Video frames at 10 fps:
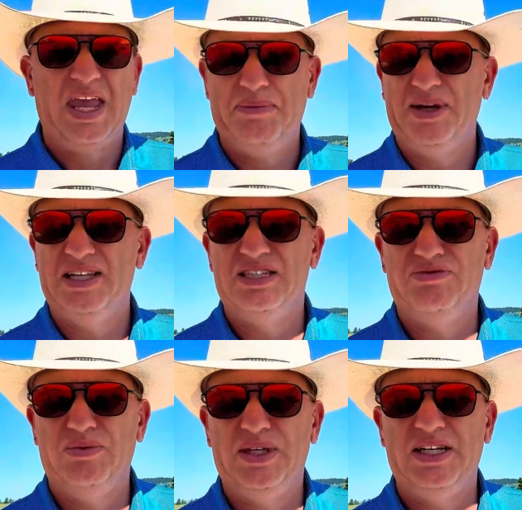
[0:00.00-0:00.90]
camping and stuff
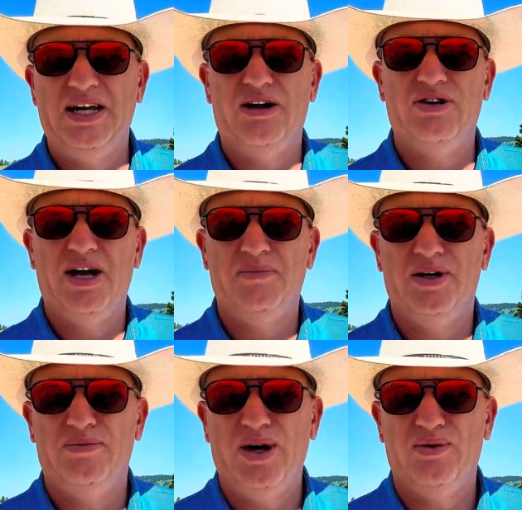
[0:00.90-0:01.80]
that we did out at
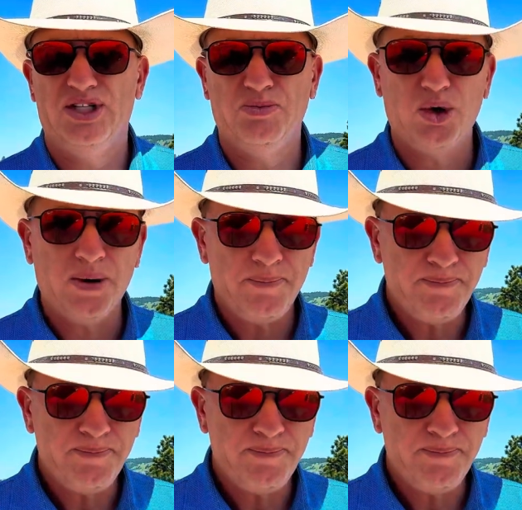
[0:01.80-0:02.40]
Mount Rushmore.